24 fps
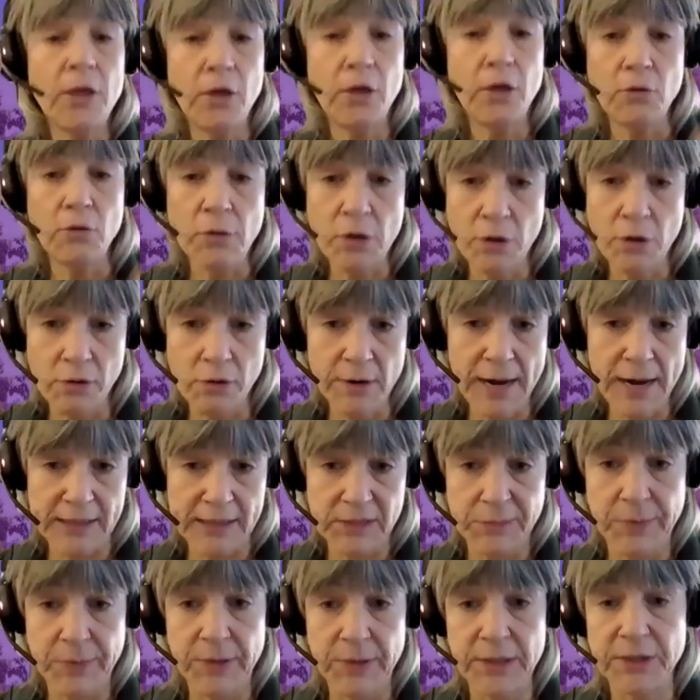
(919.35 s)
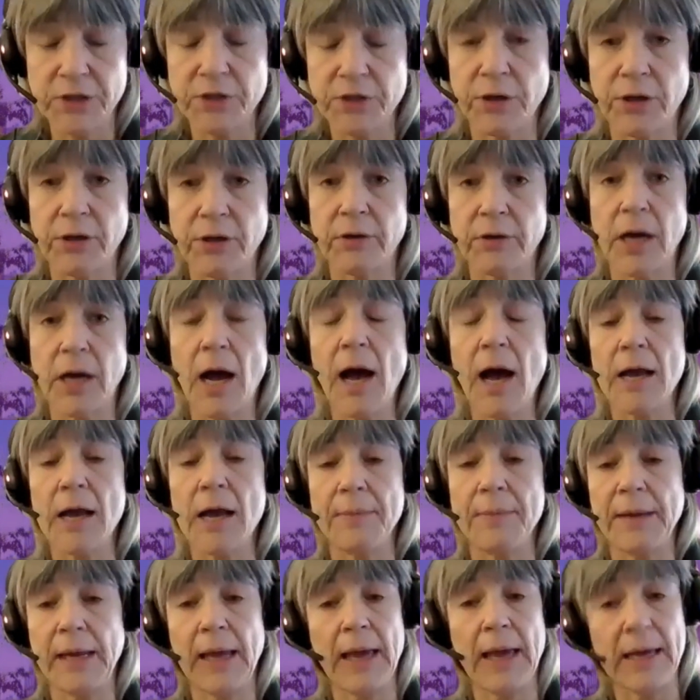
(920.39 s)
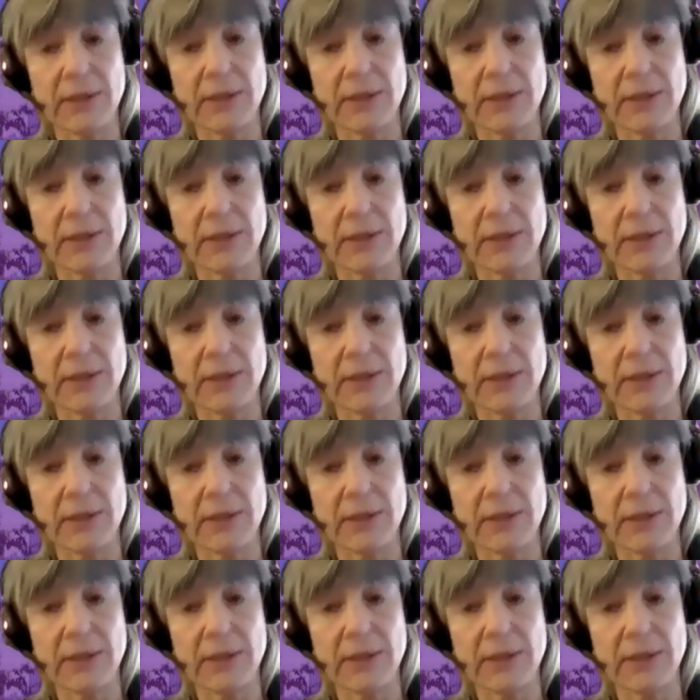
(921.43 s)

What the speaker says: You're an expert in circular economy.